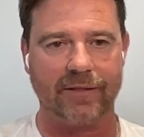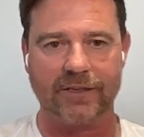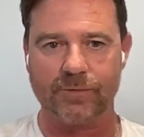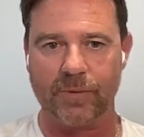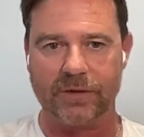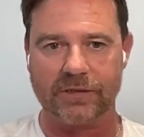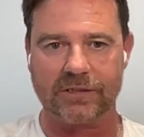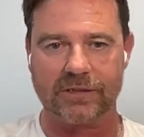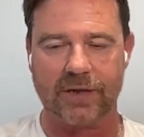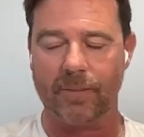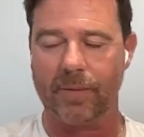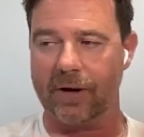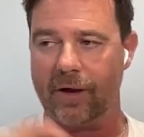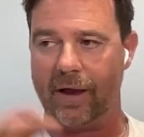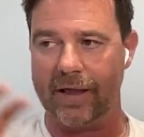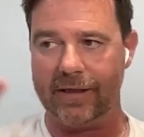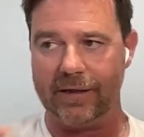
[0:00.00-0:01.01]
this business up
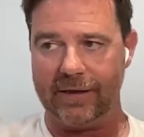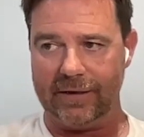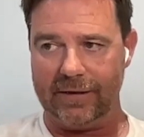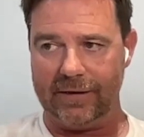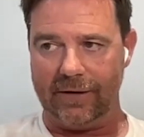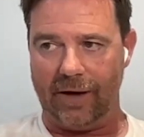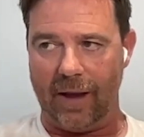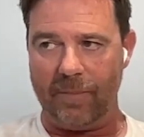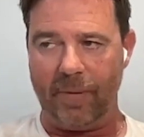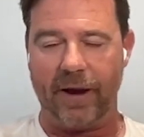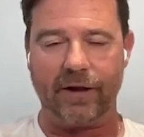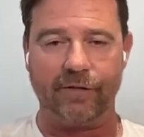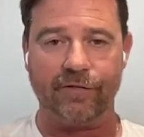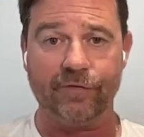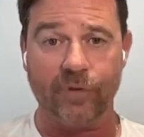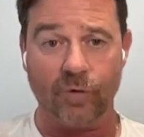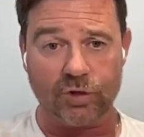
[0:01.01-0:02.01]
and I, I paid
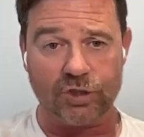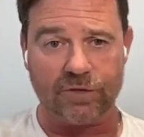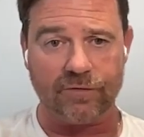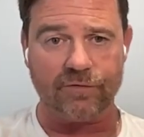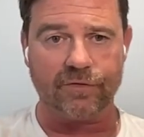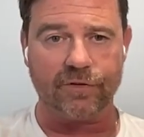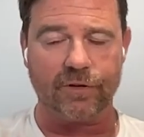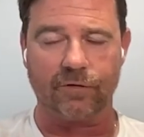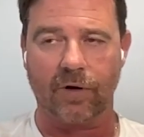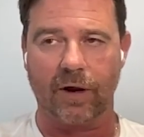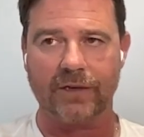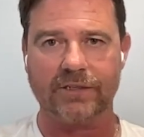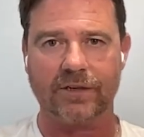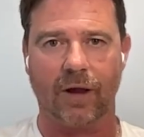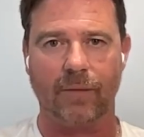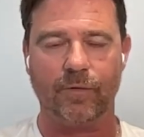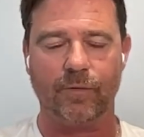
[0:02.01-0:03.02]
a fortune for the right
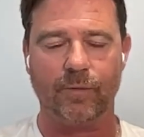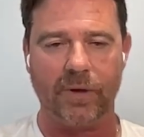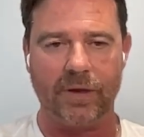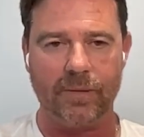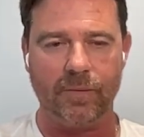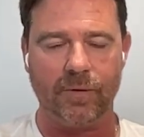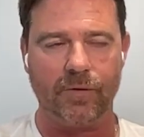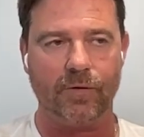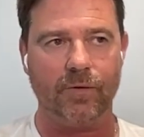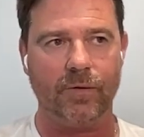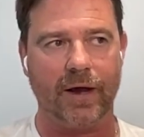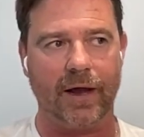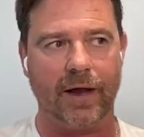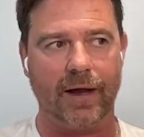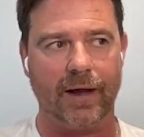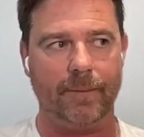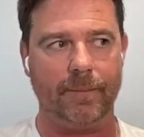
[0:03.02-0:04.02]
type of people.
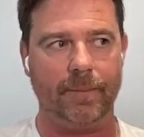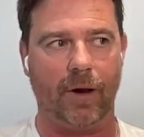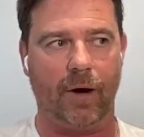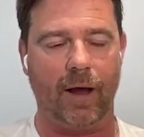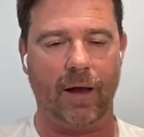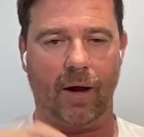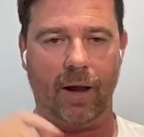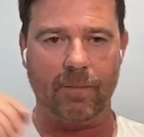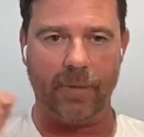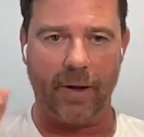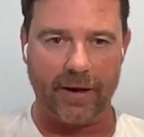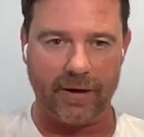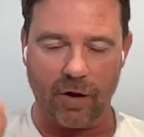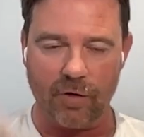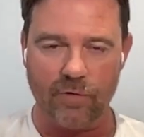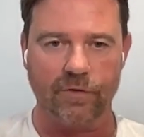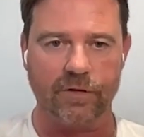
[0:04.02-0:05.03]
Um, I, I
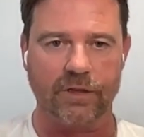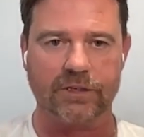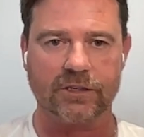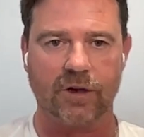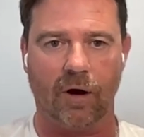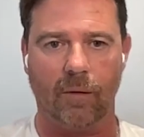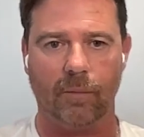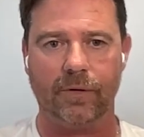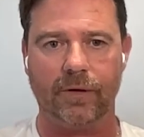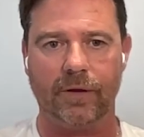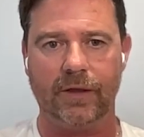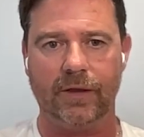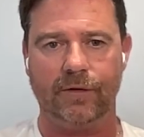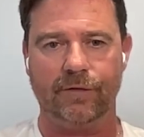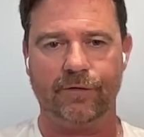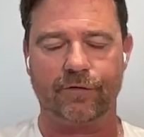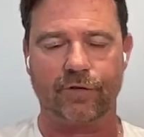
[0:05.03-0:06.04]
paid over the top
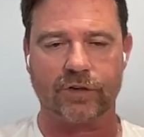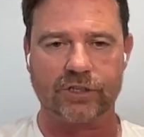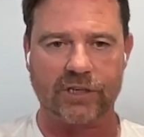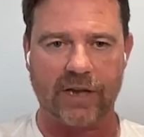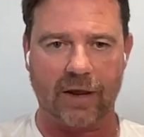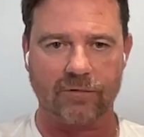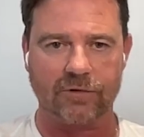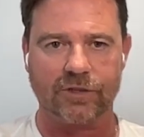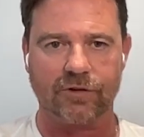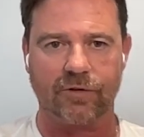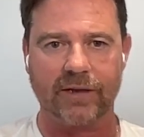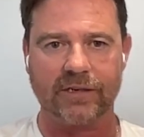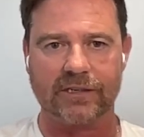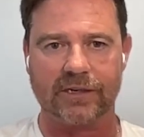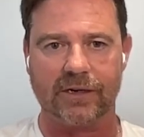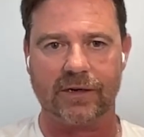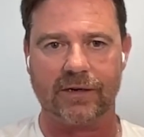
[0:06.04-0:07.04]
for a sales
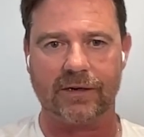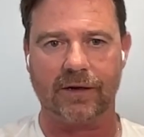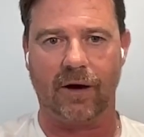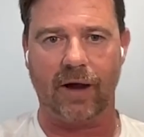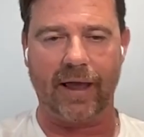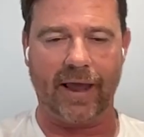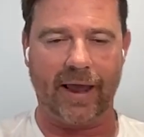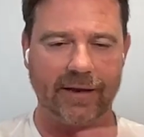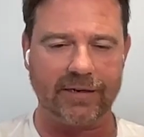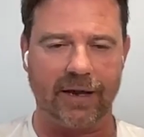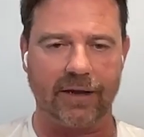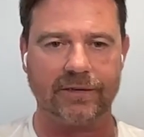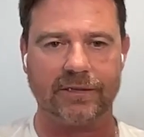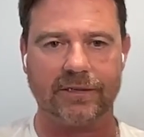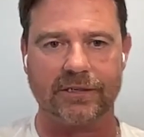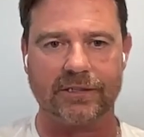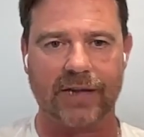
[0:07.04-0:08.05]
director. I
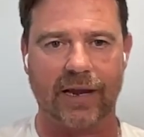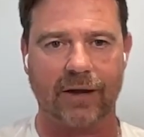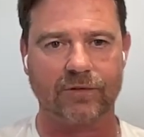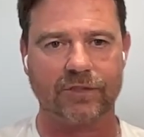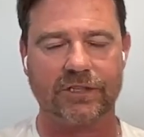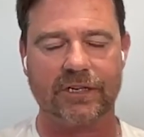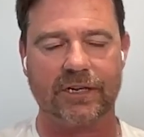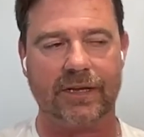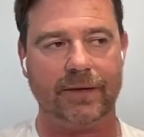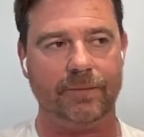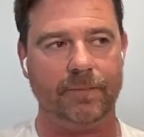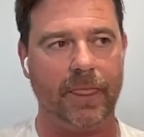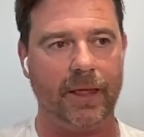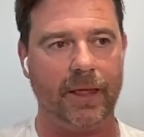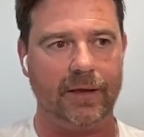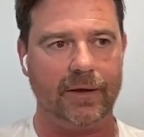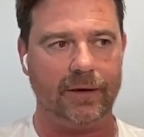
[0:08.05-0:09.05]
headhunted a sales team.
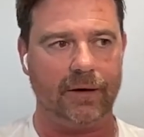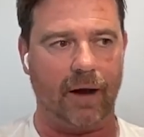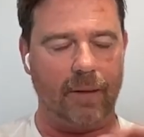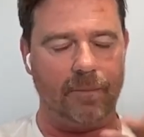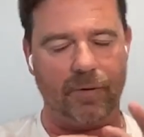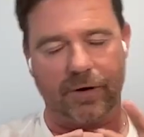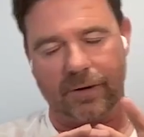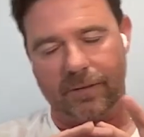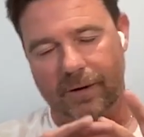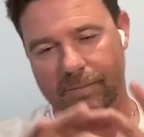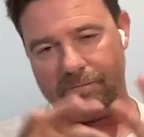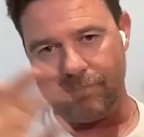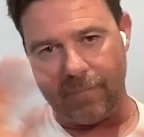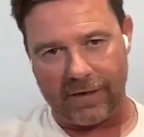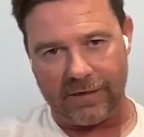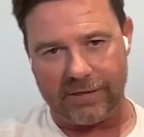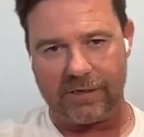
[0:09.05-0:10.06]
I put an
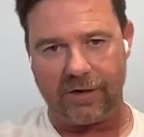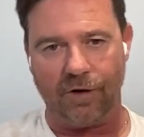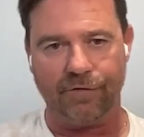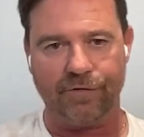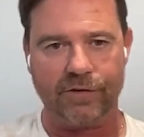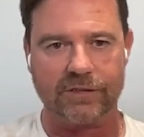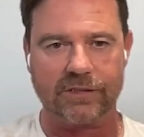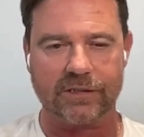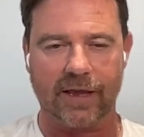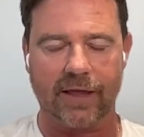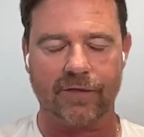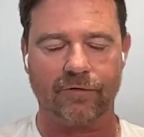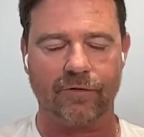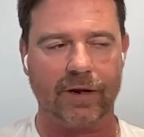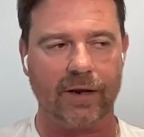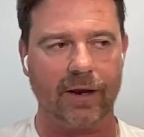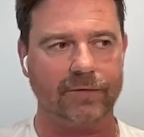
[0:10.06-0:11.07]
amazing office
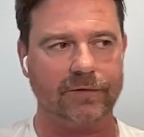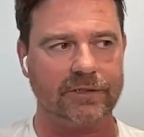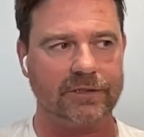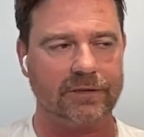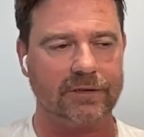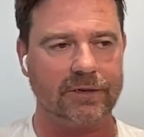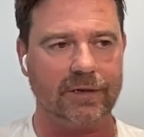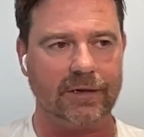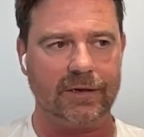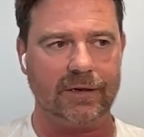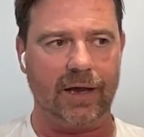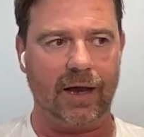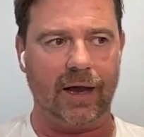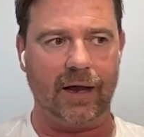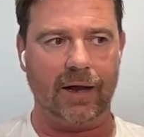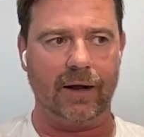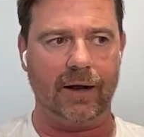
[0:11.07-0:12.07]
together in London.
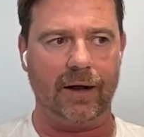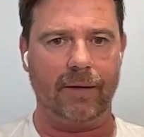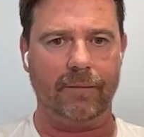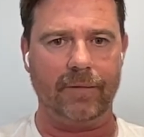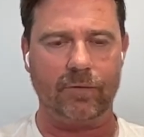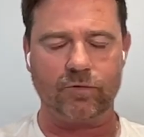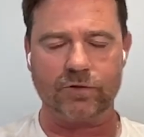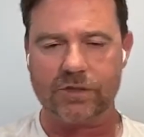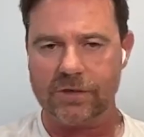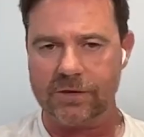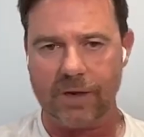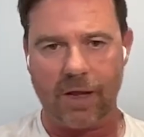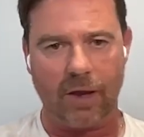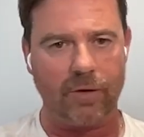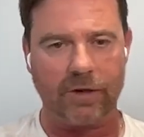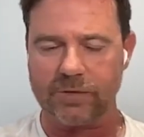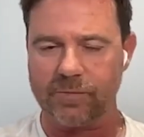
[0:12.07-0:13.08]
Uh, there was
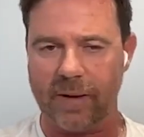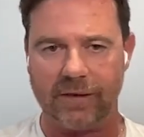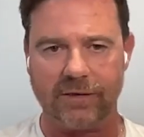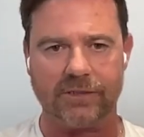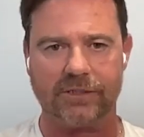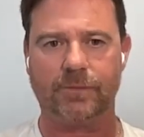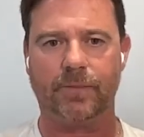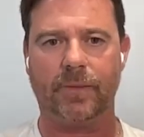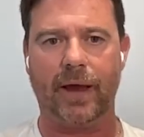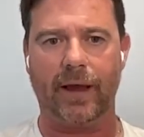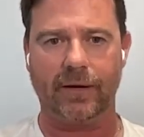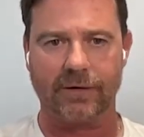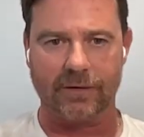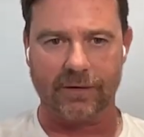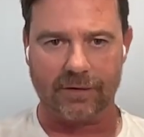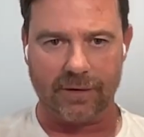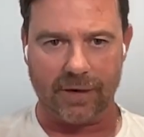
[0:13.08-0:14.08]
no expenses
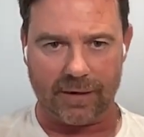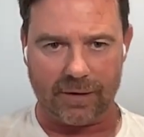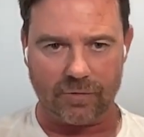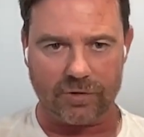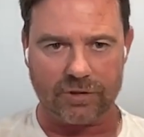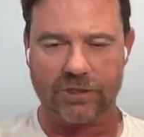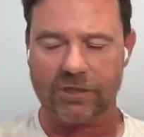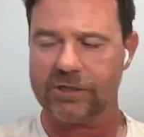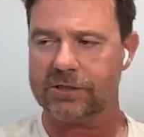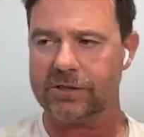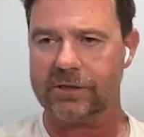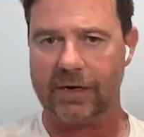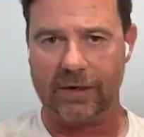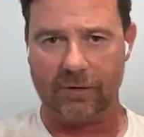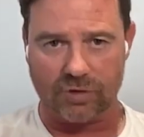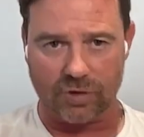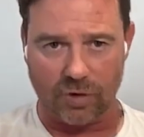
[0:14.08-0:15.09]
spared, and, and it was just
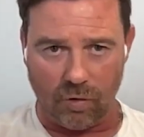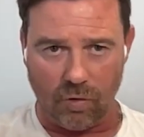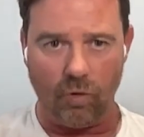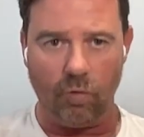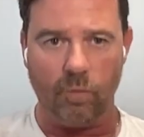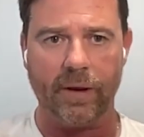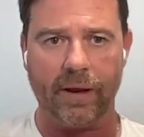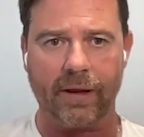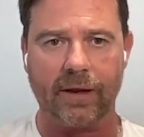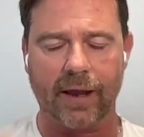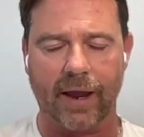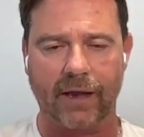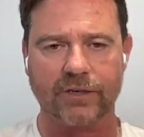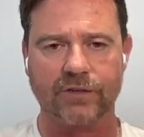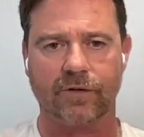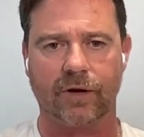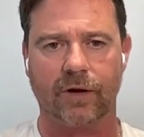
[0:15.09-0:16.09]
it, was all being
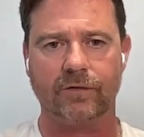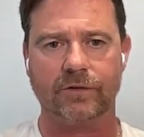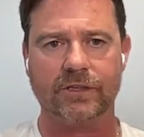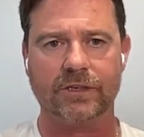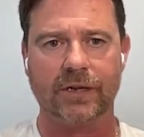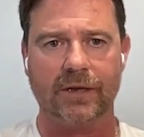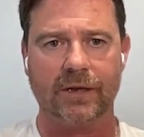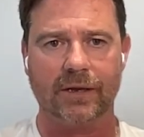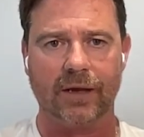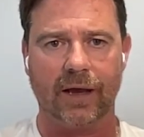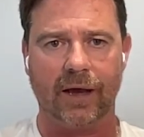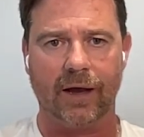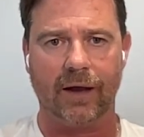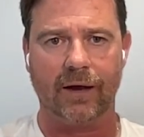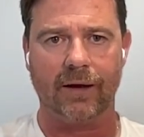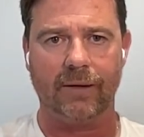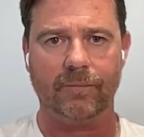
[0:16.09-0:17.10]
cash flowed.
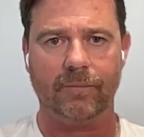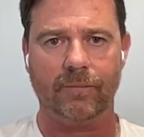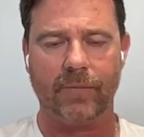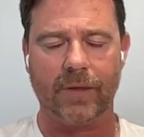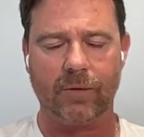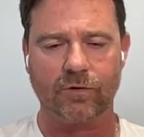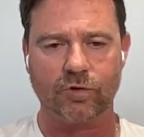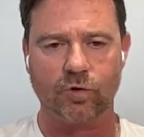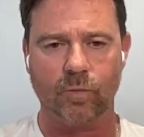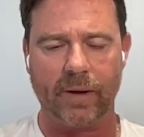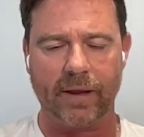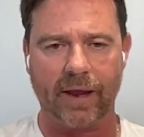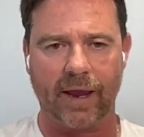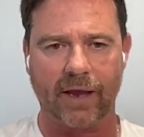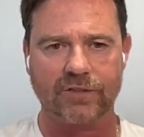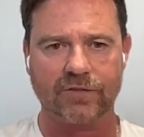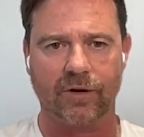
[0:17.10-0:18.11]
Um, it was all being
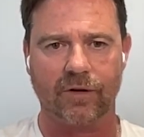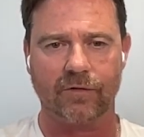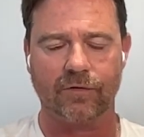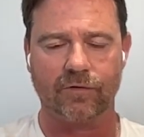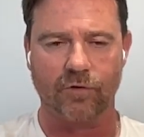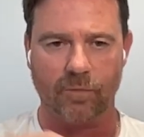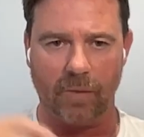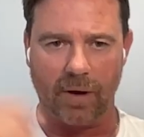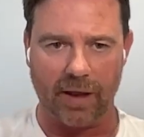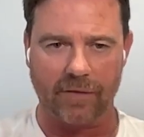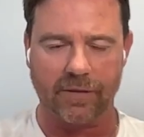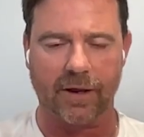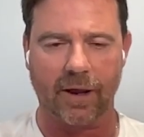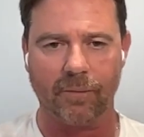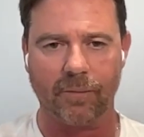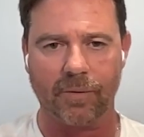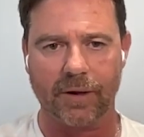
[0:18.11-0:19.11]
cash flowed through my other
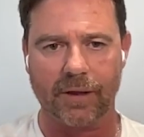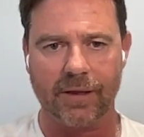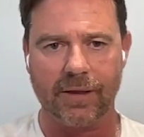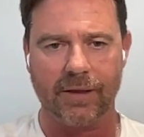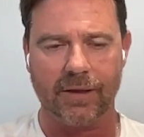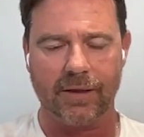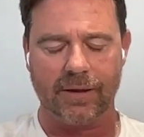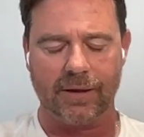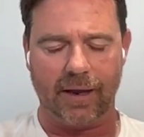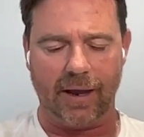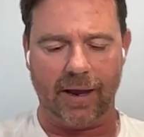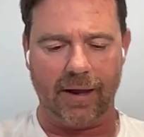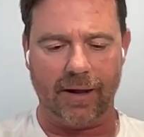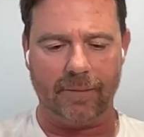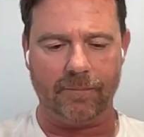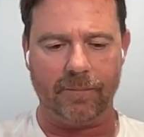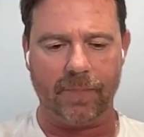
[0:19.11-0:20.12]
company.
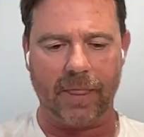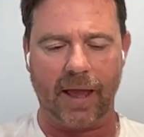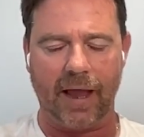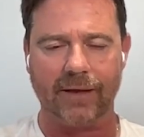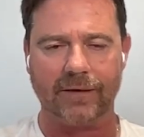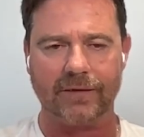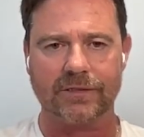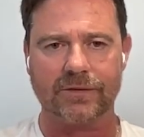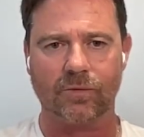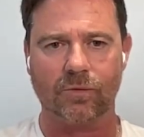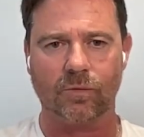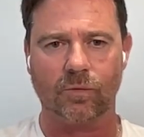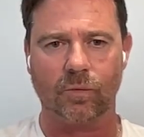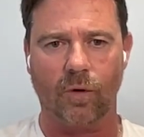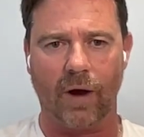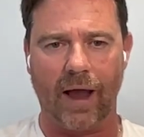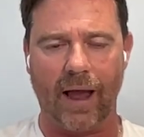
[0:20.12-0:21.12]
Um, and
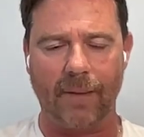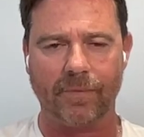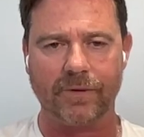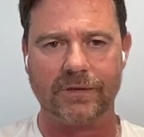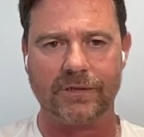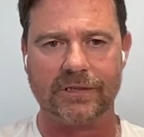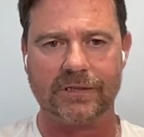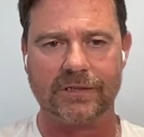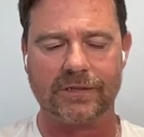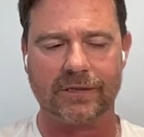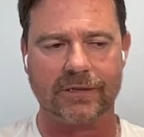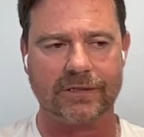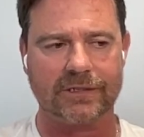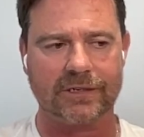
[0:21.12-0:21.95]
what happened is that